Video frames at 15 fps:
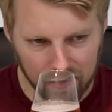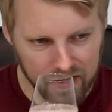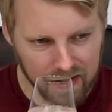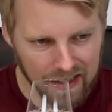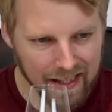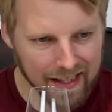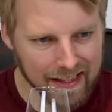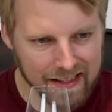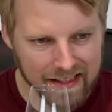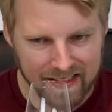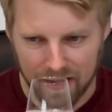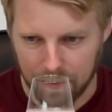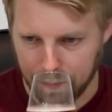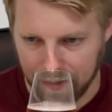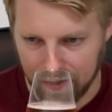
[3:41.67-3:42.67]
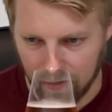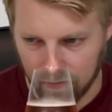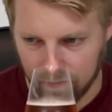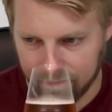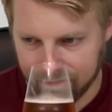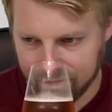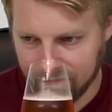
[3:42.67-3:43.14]
There's like a syrupy
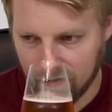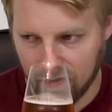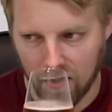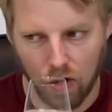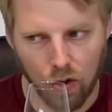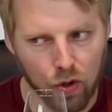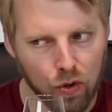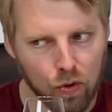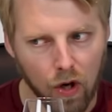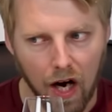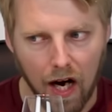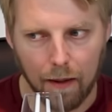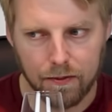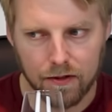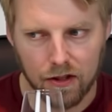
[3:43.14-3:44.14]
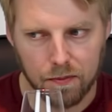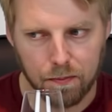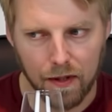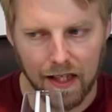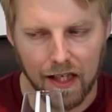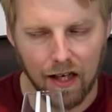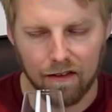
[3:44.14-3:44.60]
note. No hops to
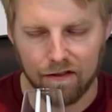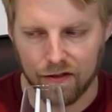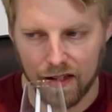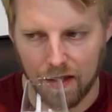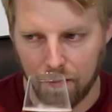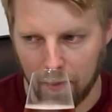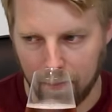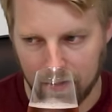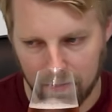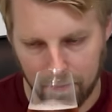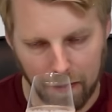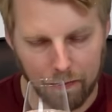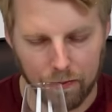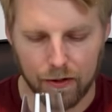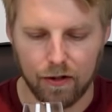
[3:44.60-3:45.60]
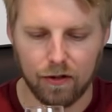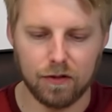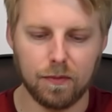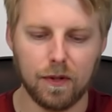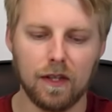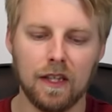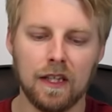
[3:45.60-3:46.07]
speak of, really, maybe some peppery notes,
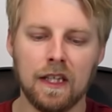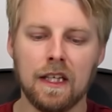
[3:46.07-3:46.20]
but